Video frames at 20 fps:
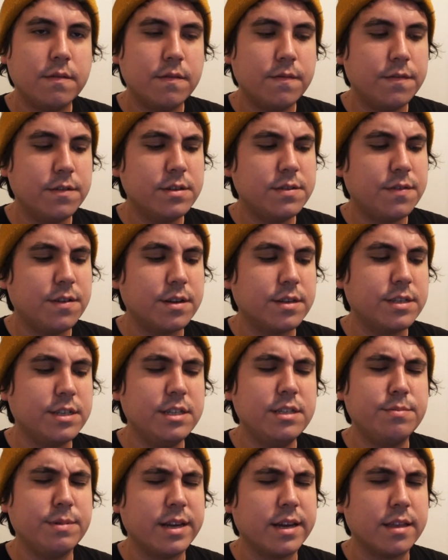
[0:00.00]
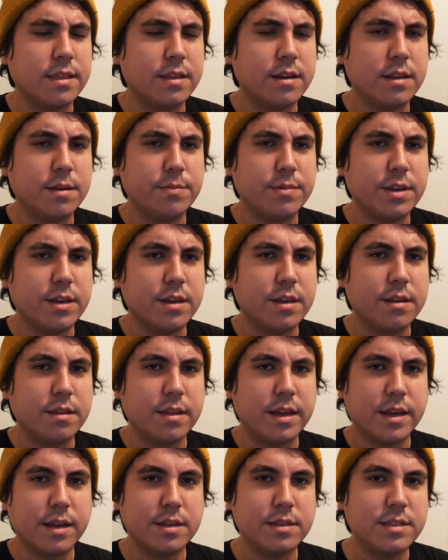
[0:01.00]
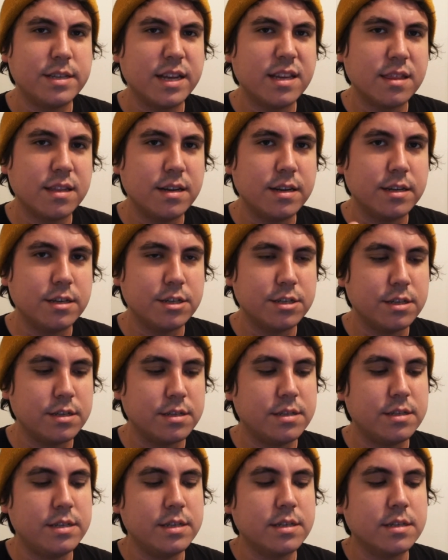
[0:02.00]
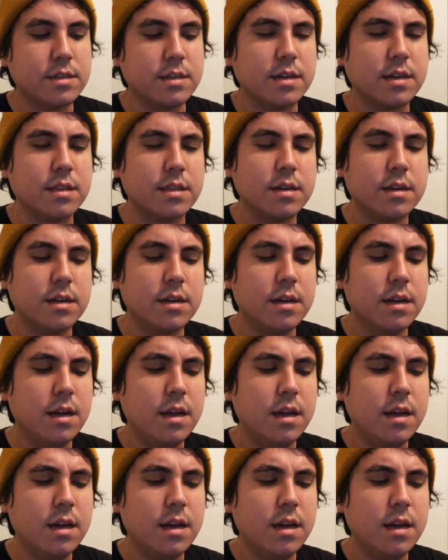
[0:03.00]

First of all, excuse me, Anthony B, like us Anthony should stick together.